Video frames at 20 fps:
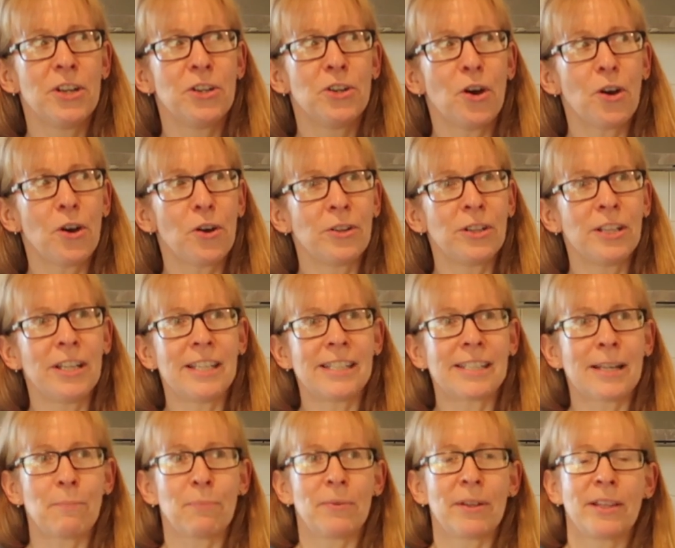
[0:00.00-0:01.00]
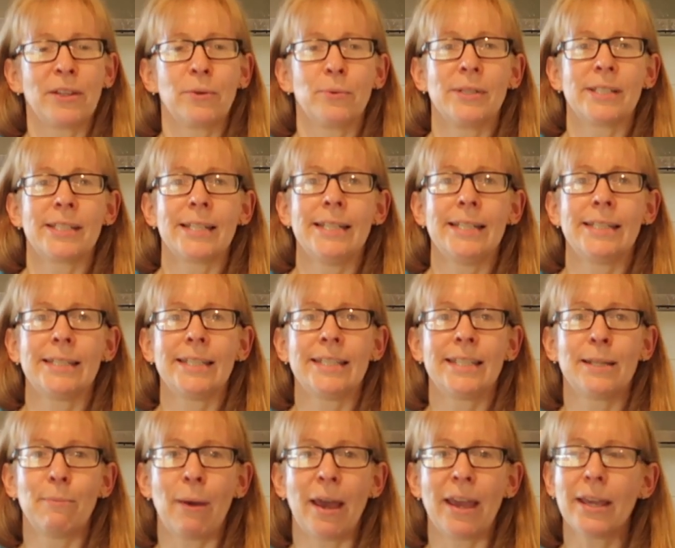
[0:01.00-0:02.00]
not only something that was easy
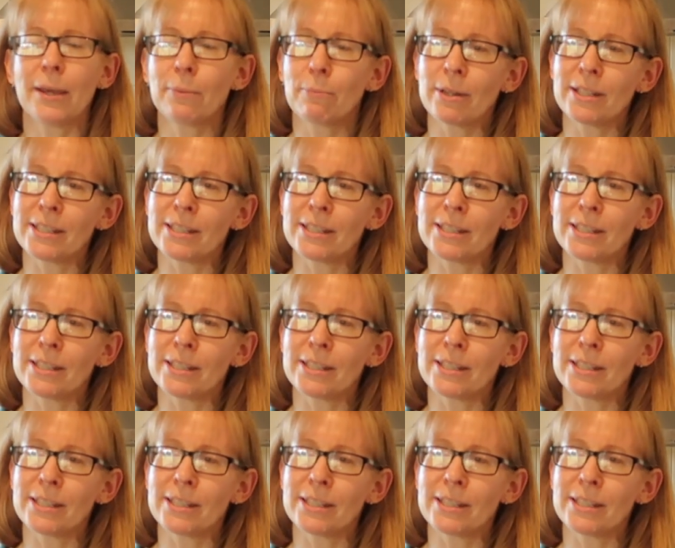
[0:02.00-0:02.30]
to make,